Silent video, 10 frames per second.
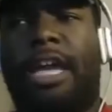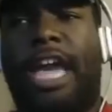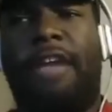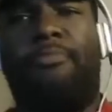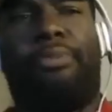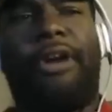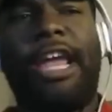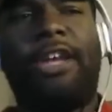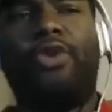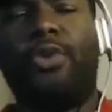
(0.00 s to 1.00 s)
a
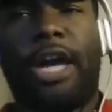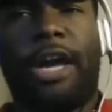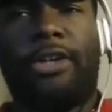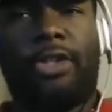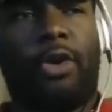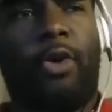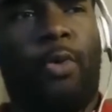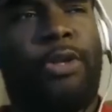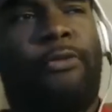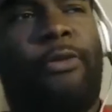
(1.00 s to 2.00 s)
brand new console
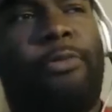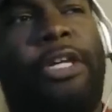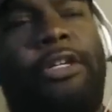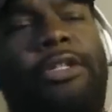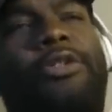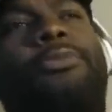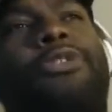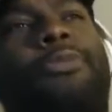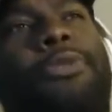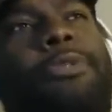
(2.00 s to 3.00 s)
when, from the
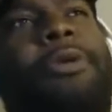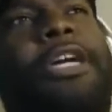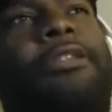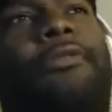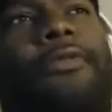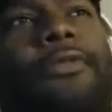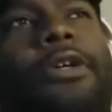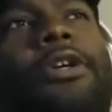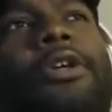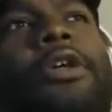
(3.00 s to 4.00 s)
consumer's perspective,
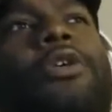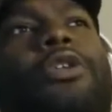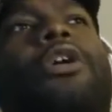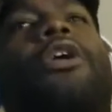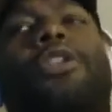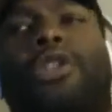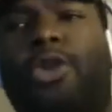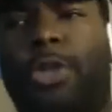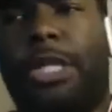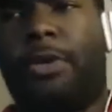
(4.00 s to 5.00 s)
y'all are
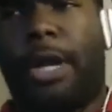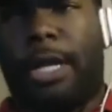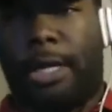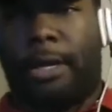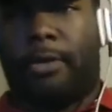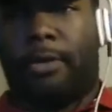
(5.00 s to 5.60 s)
losing right now.